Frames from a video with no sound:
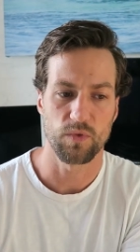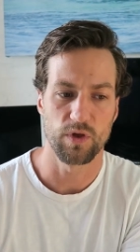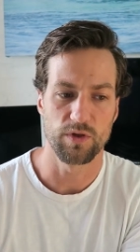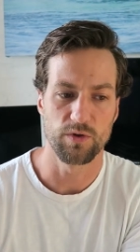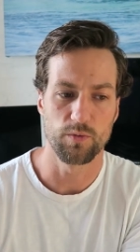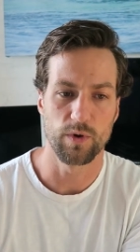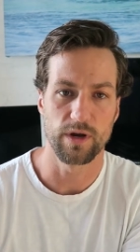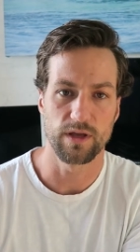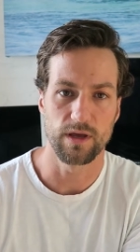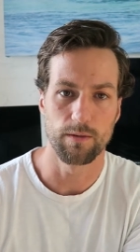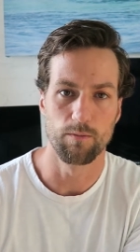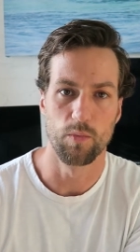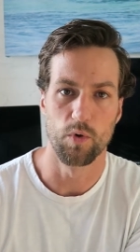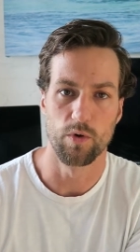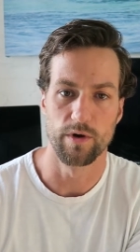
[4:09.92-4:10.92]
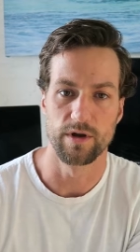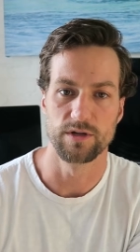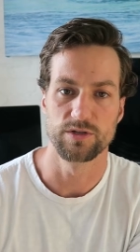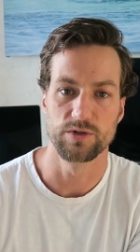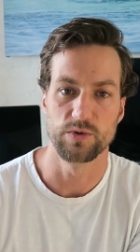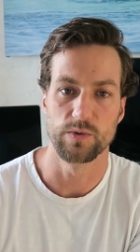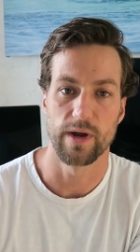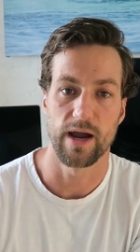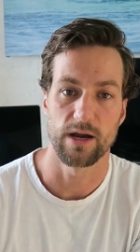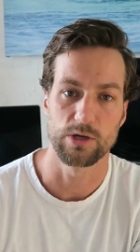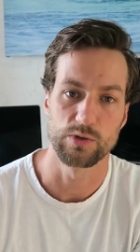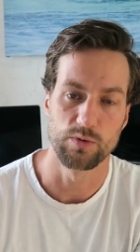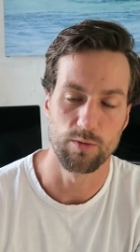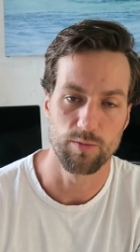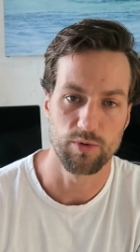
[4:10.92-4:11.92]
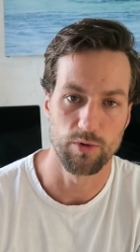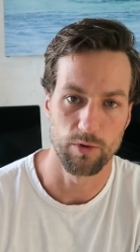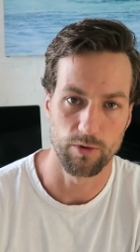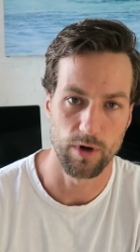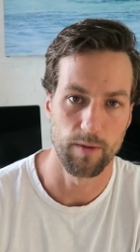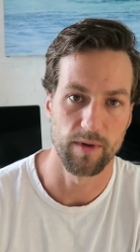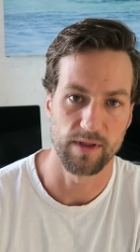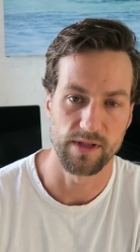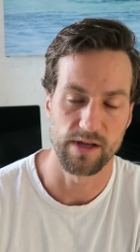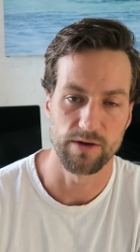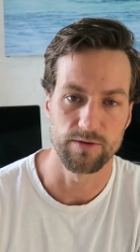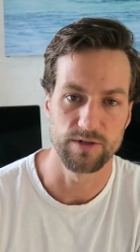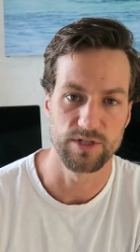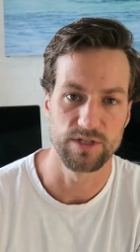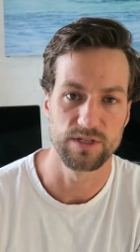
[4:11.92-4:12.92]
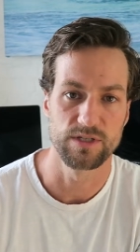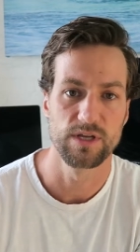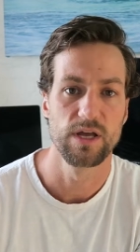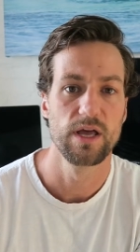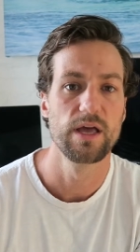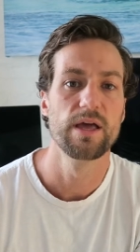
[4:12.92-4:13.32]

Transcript: you want to get more into actual programming languages.